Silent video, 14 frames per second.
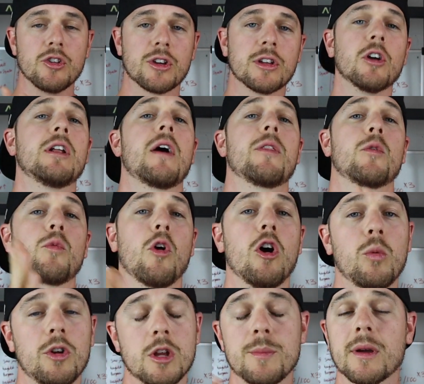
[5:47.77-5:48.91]
You can go down the
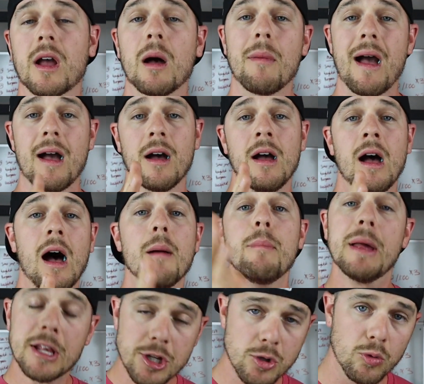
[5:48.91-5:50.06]
road where you become
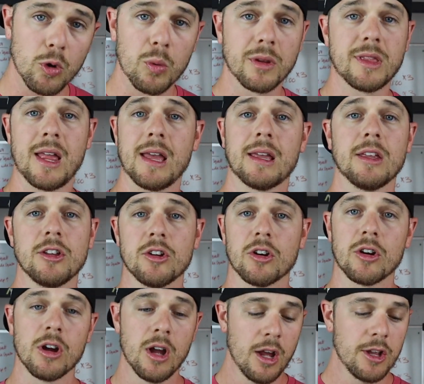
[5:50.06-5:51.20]
habitual with taking
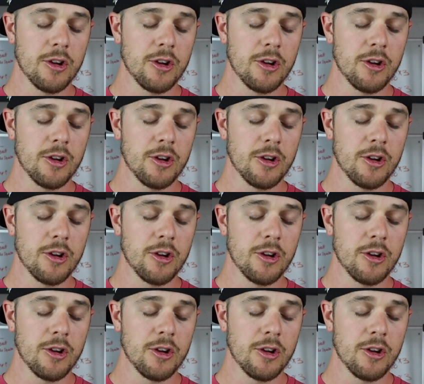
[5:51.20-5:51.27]
your,